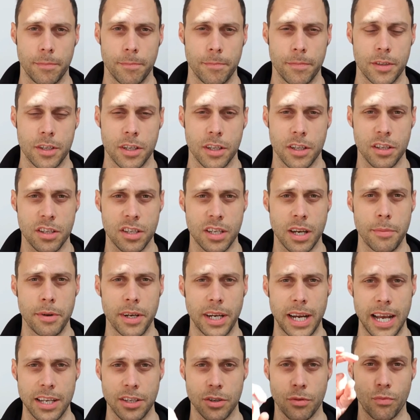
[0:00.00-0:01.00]
So the stomach
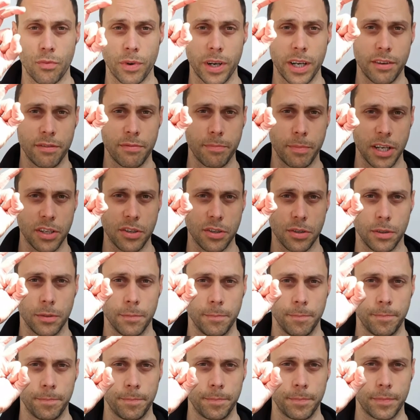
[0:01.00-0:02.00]
has a ring of
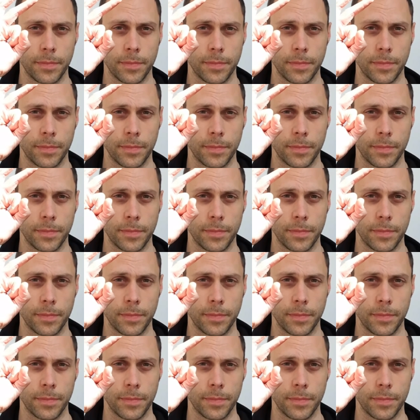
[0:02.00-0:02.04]
muscle